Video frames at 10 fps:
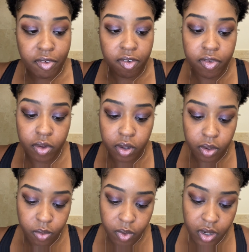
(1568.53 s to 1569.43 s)
I feel
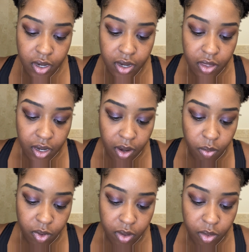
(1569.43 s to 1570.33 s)
good one day, then I
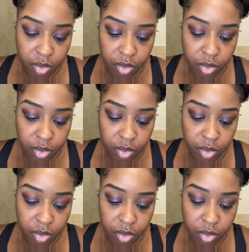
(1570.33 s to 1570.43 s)
will,